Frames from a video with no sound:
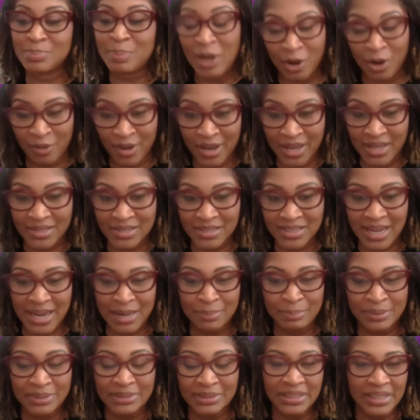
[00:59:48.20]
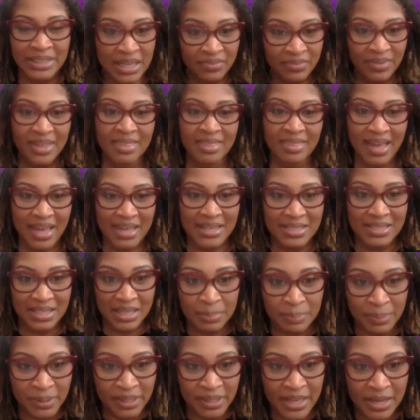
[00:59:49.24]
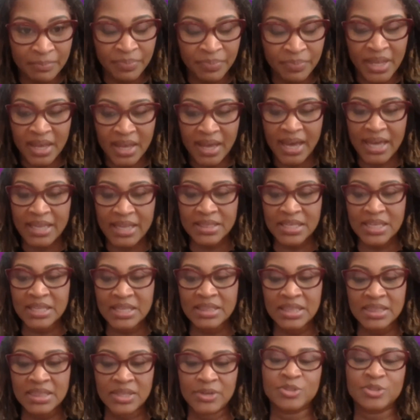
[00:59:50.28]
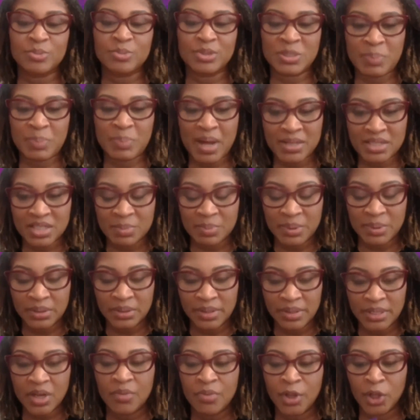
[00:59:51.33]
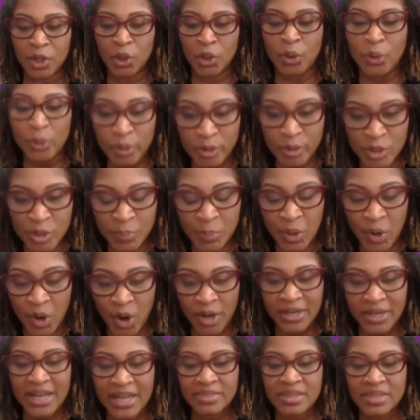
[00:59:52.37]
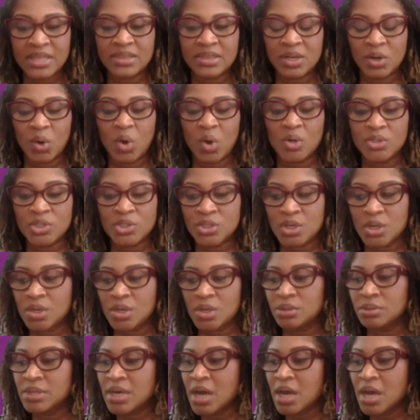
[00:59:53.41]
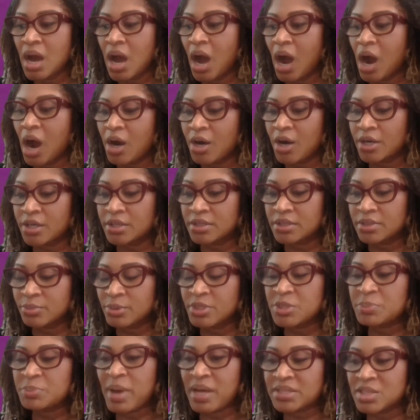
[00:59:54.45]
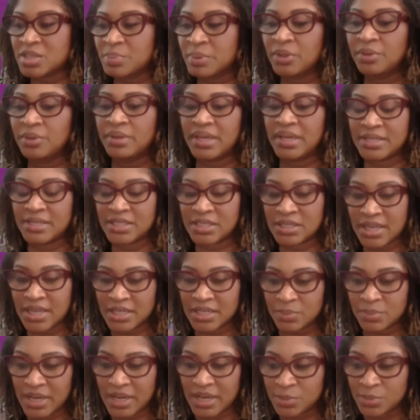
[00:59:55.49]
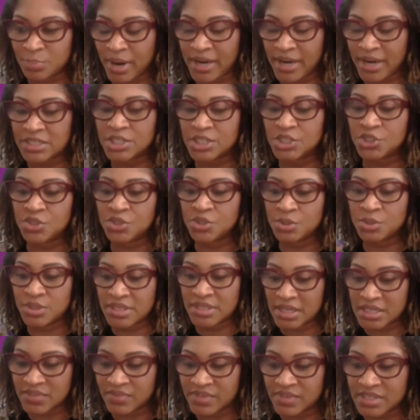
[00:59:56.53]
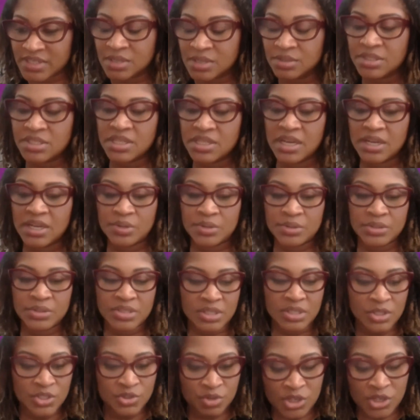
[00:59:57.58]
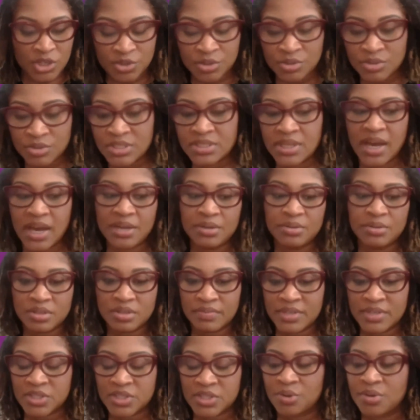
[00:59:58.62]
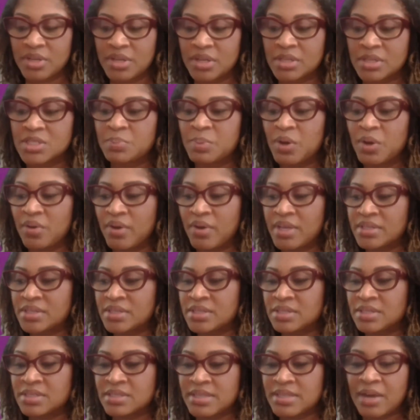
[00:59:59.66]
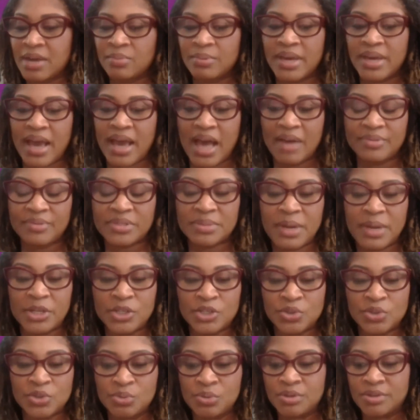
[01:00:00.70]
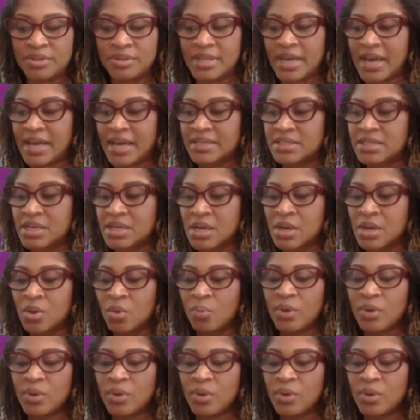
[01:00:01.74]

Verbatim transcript: experience. I believe in that deeply. I think that there's a responsibility on the learner's part, and I think that also our responsibility as practitioners and as facilitators and instructional designers of these learning experiences is that we have to make sure that